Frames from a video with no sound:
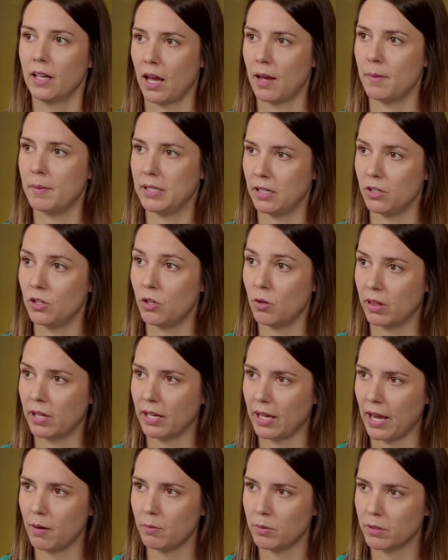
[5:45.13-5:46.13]
I mean, did you
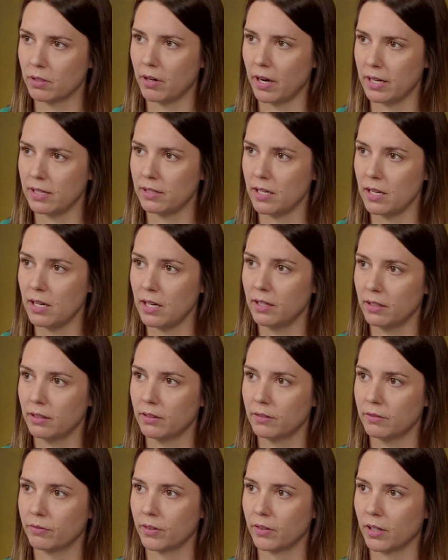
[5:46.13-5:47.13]
think I was crazy
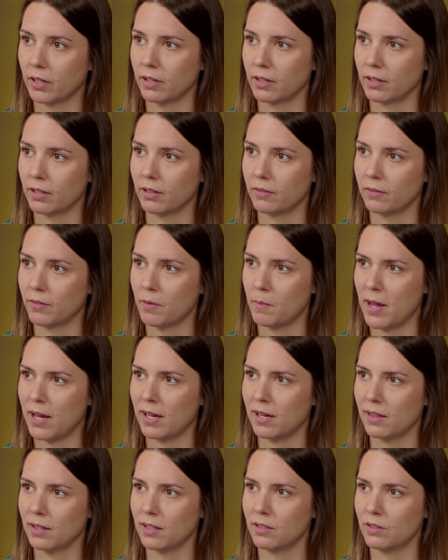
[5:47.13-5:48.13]
for for
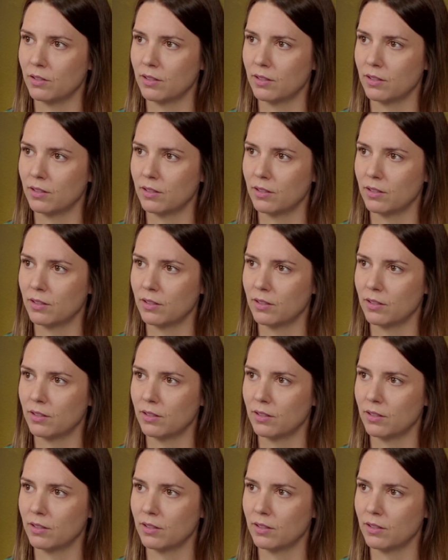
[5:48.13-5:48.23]
making no,